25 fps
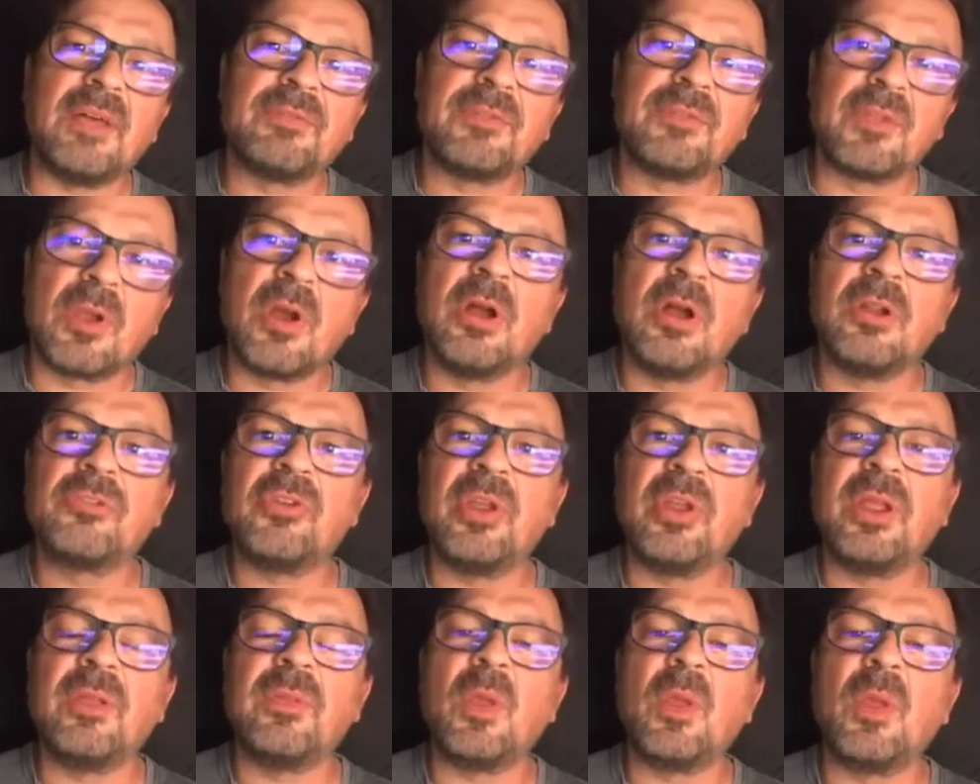the
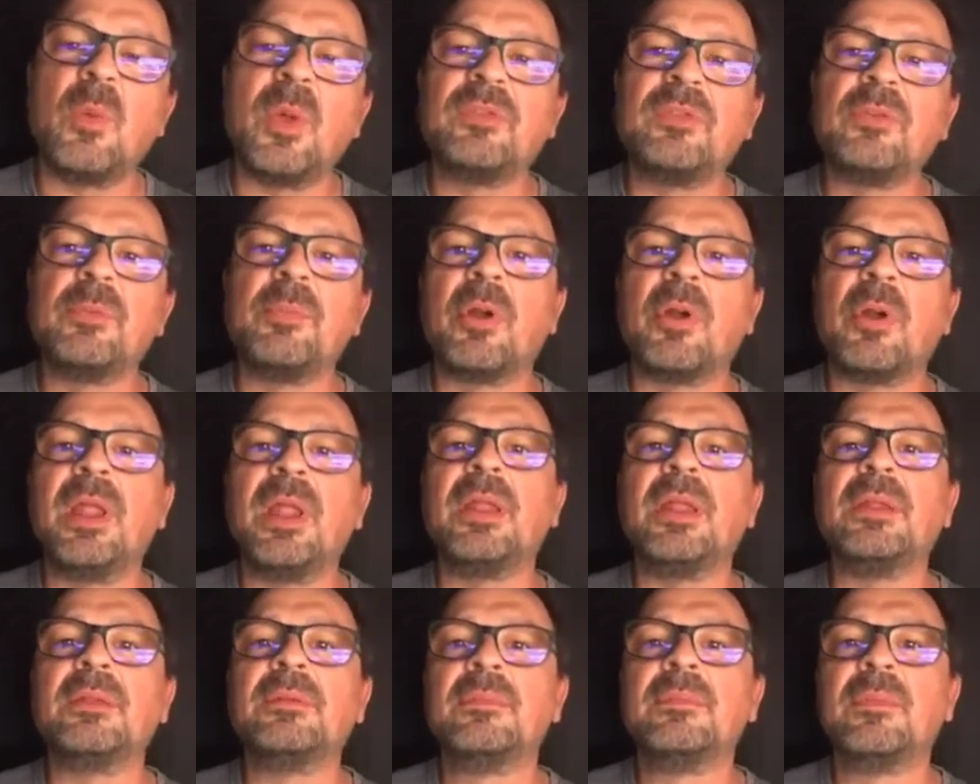country and they went to
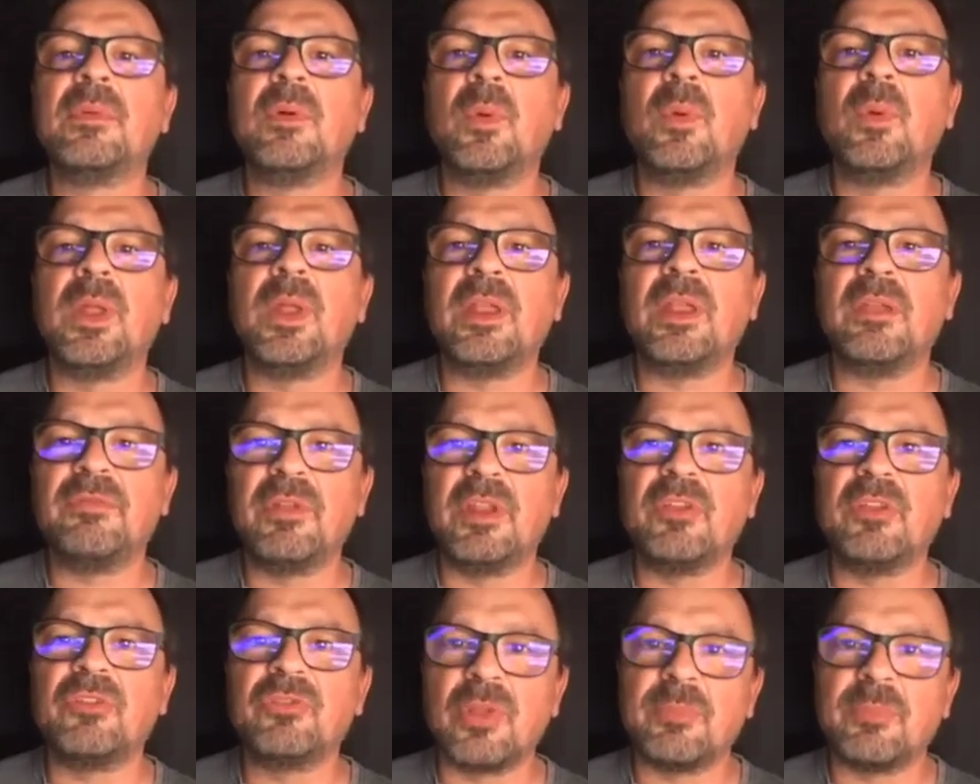Berlin where they
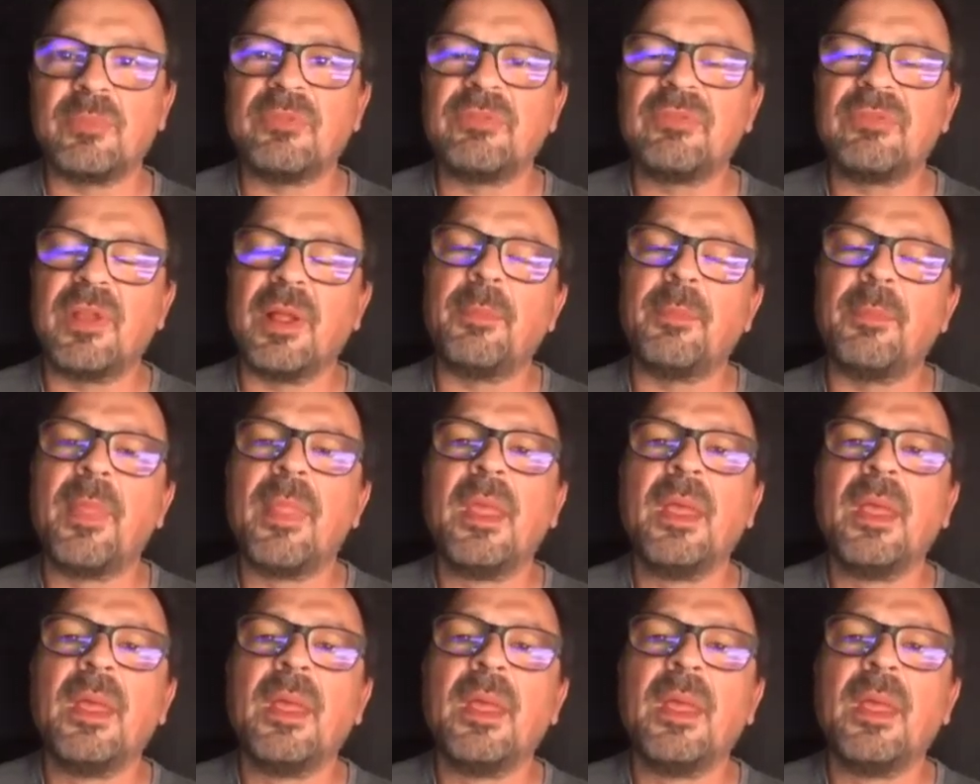finished up the film.